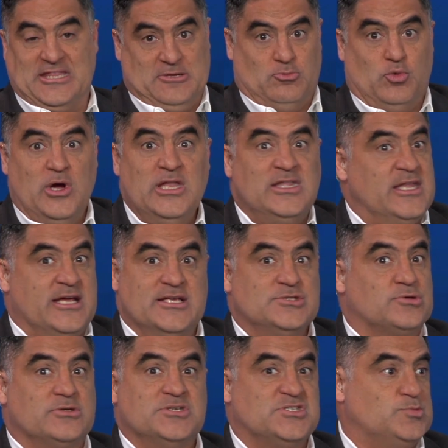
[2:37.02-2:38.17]
we think he's
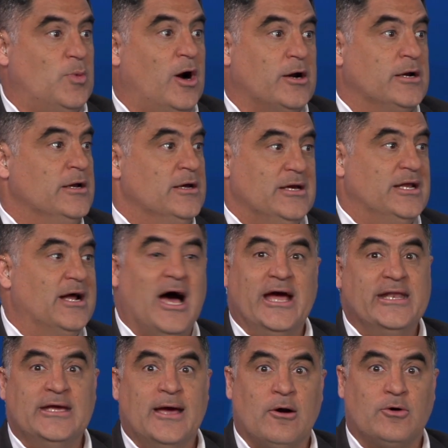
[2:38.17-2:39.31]
really smart in
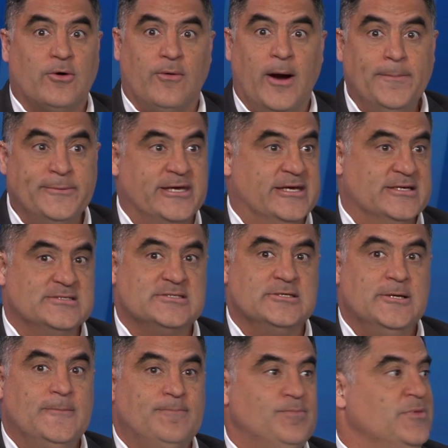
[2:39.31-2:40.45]
hiding how corrupt he is.
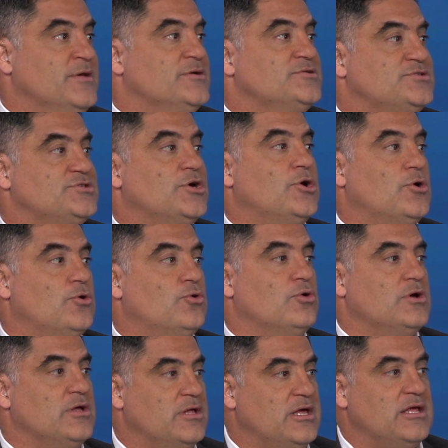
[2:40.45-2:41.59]
So
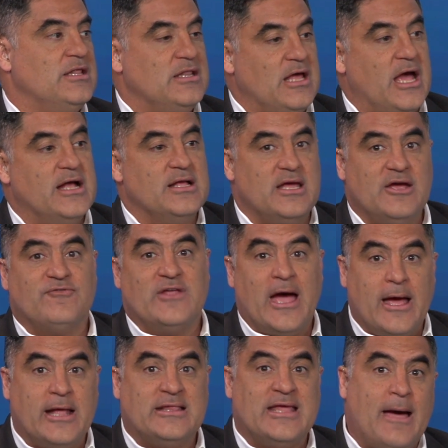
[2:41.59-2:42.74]
if
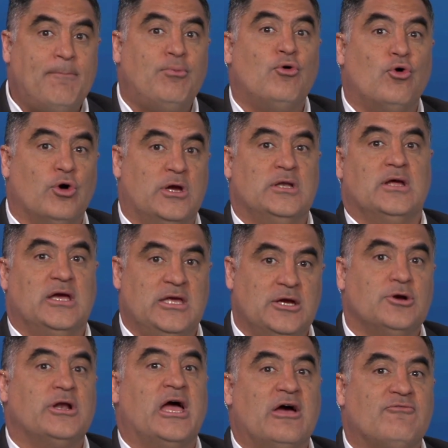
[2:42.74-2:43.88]
at that point, a year
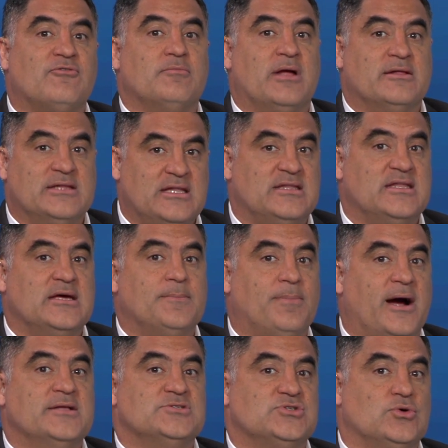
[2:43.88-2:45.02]
and a half from now, they think
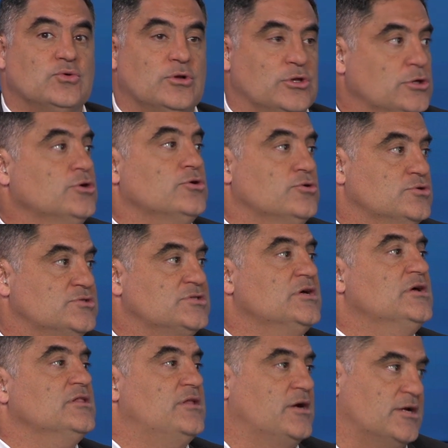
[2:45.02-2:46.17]
Biden's going to lose,
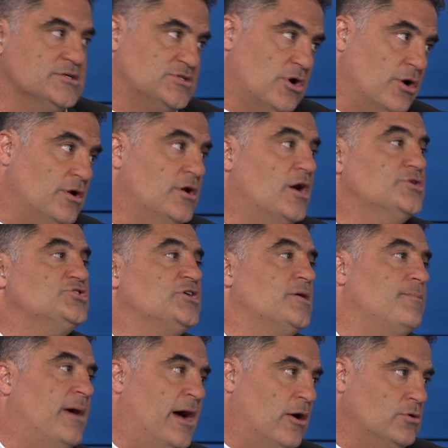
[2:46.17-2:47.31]
they're going to start nudging
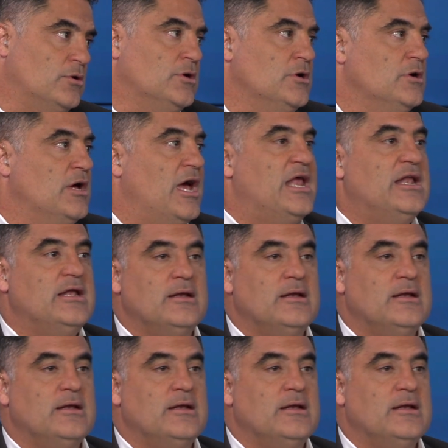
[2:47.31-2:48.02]
him out. And